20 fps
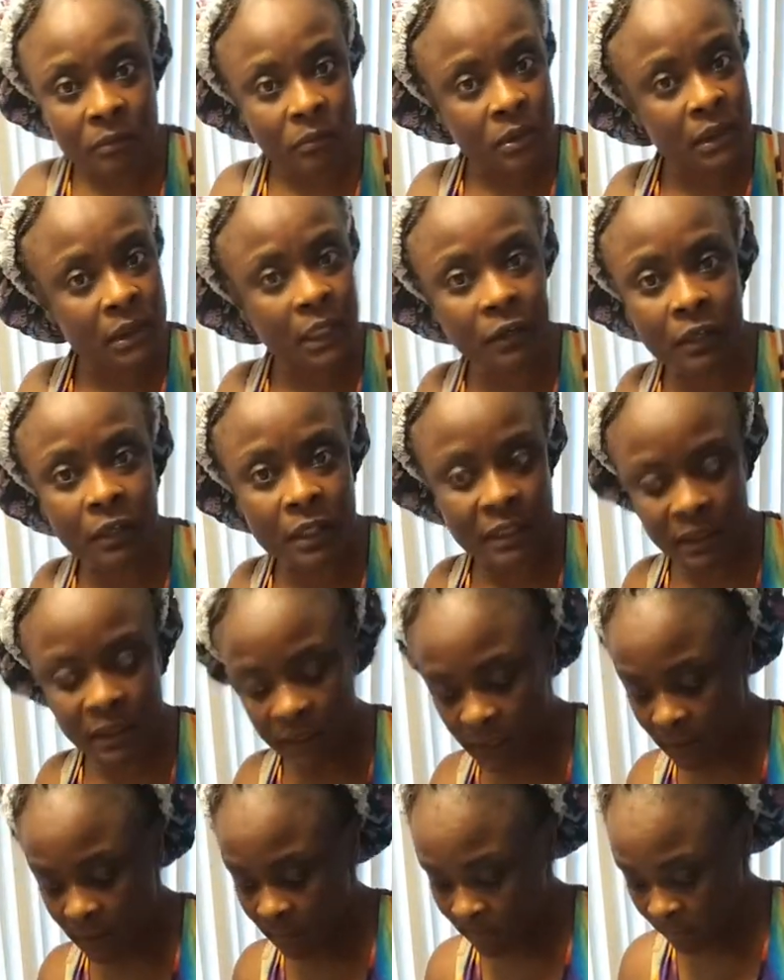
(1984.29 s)

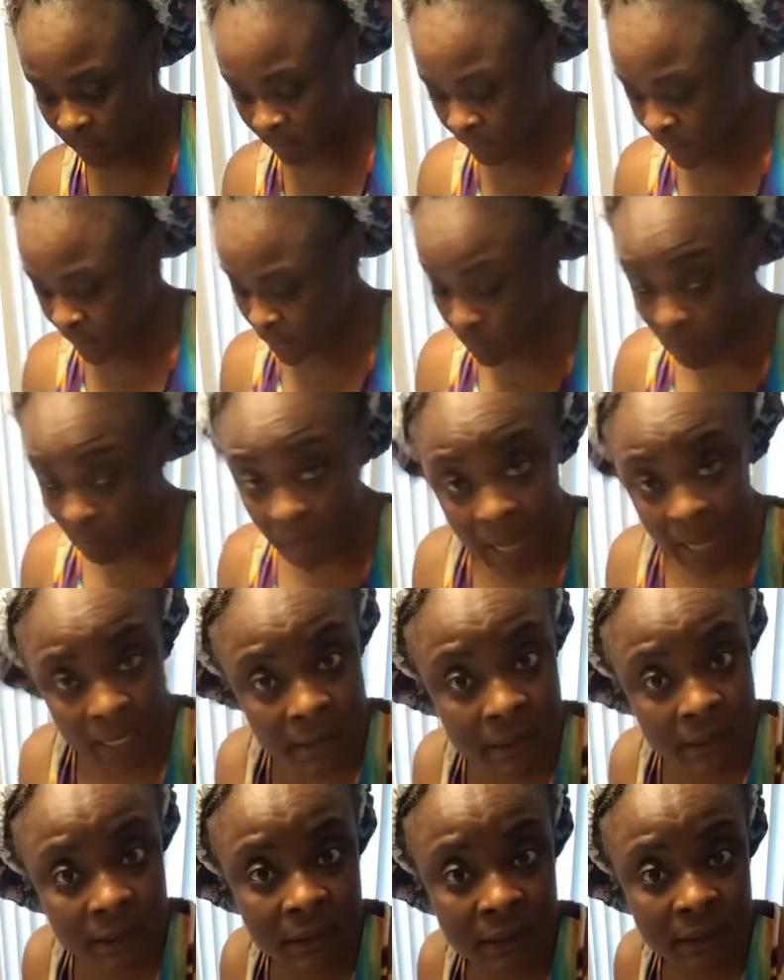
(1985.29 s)
Seriously. It's
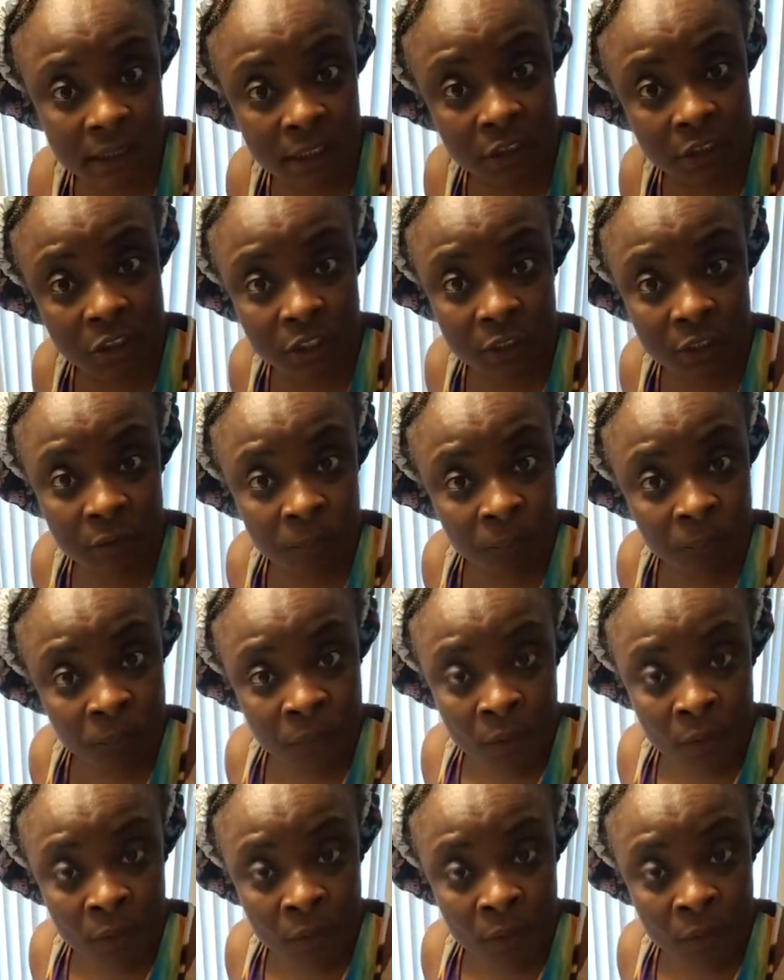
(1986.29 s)
my decision.